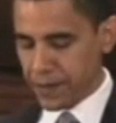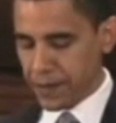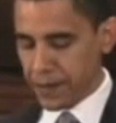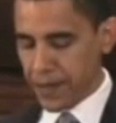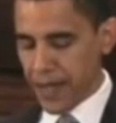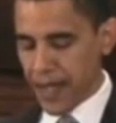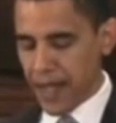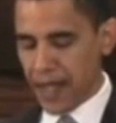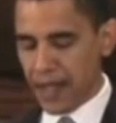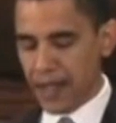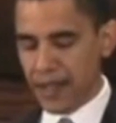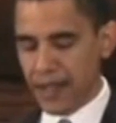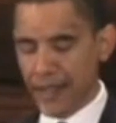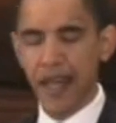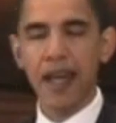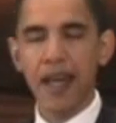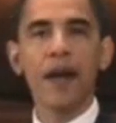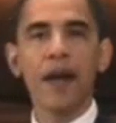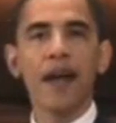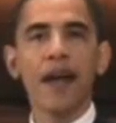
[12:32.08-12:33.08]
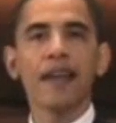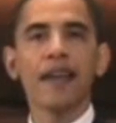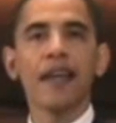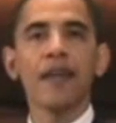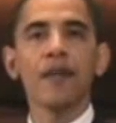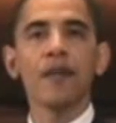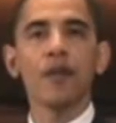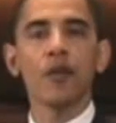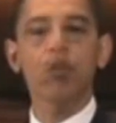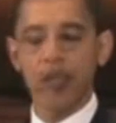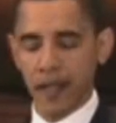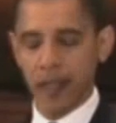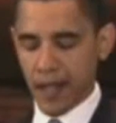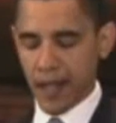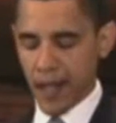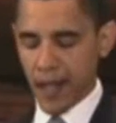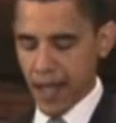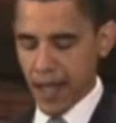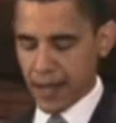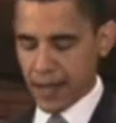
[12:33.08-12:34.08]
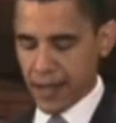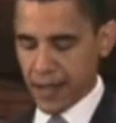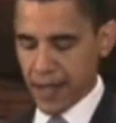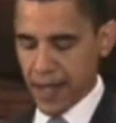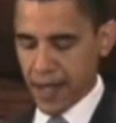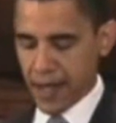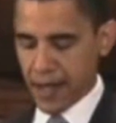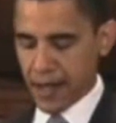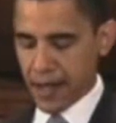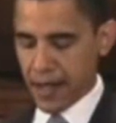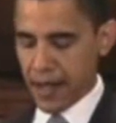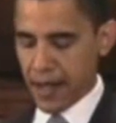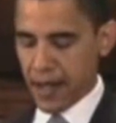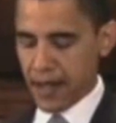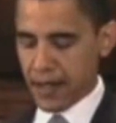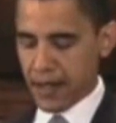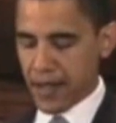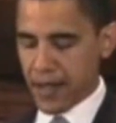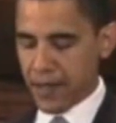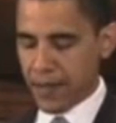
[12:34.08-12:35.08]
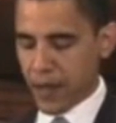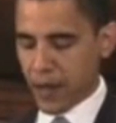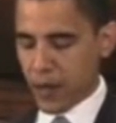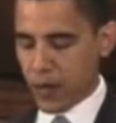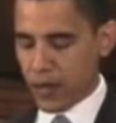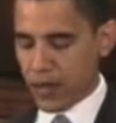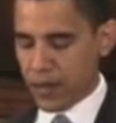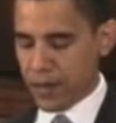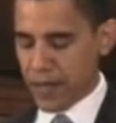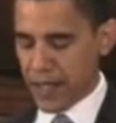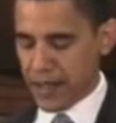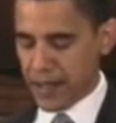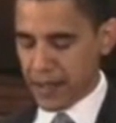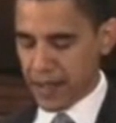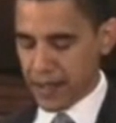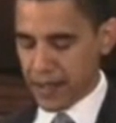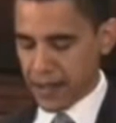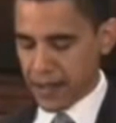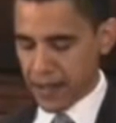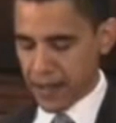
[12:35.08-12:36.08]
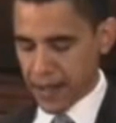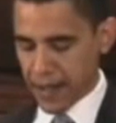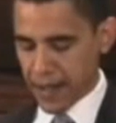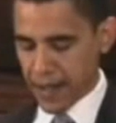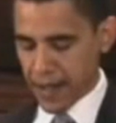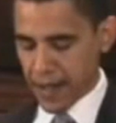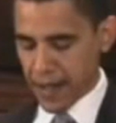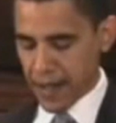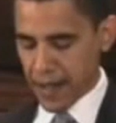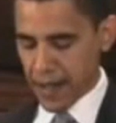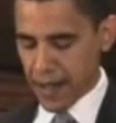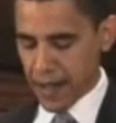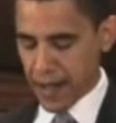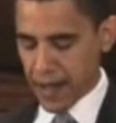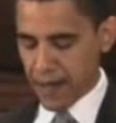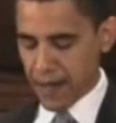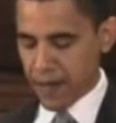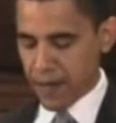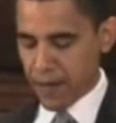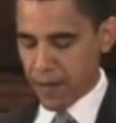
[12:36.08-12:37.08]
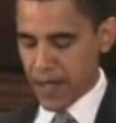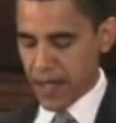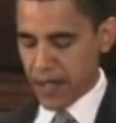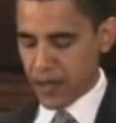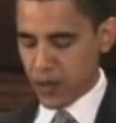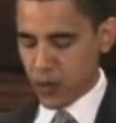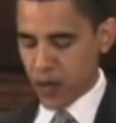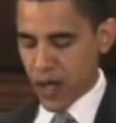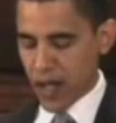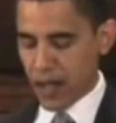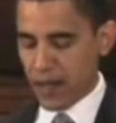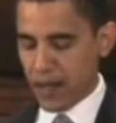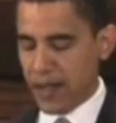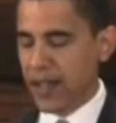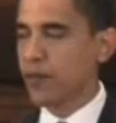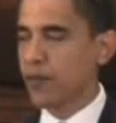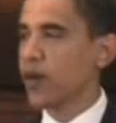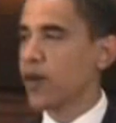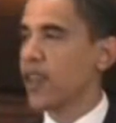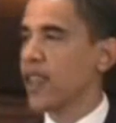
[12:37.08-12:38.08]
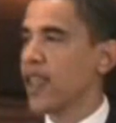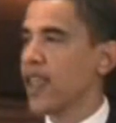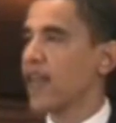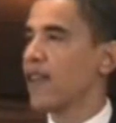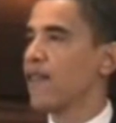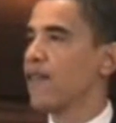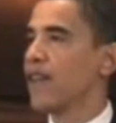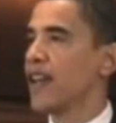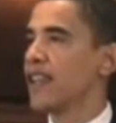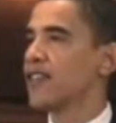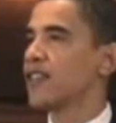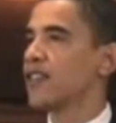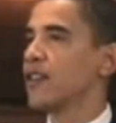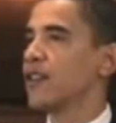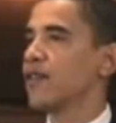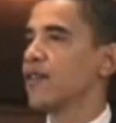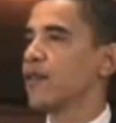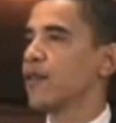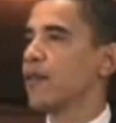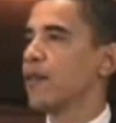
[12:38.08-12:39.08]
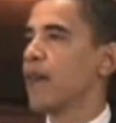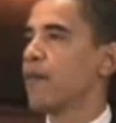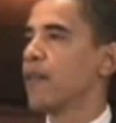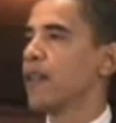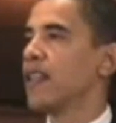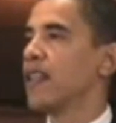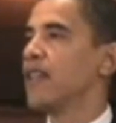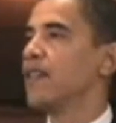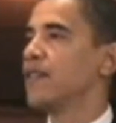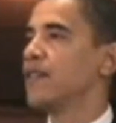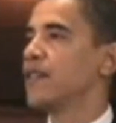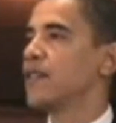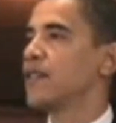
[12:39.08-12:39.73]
And in time, I came to realize that something was missing for me as well, that without a vessel for my beliefs,